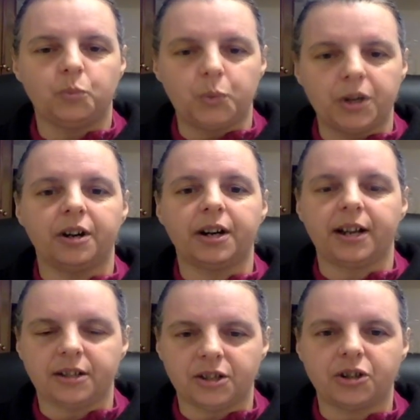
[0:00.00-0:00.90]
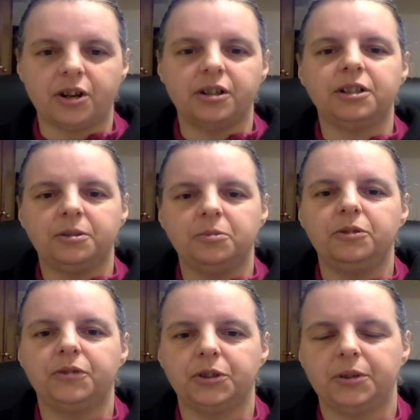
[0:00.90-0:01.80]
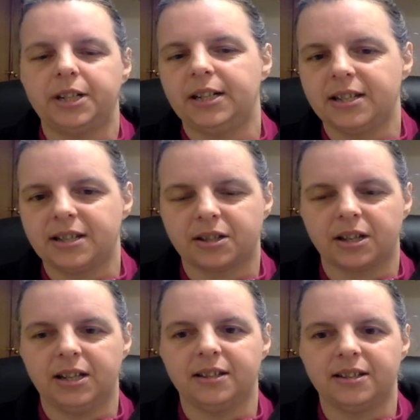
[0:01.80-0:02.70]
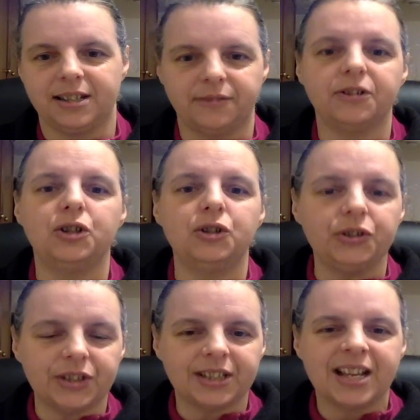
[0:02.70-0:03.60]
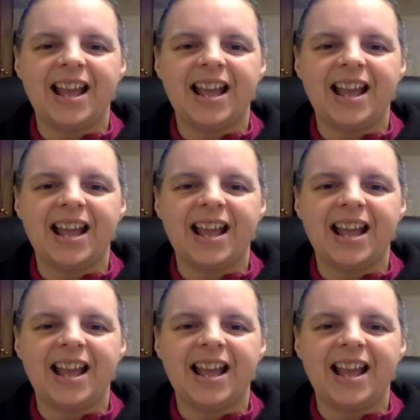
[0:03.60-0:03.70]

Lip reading: work and starting to move through it is difficult.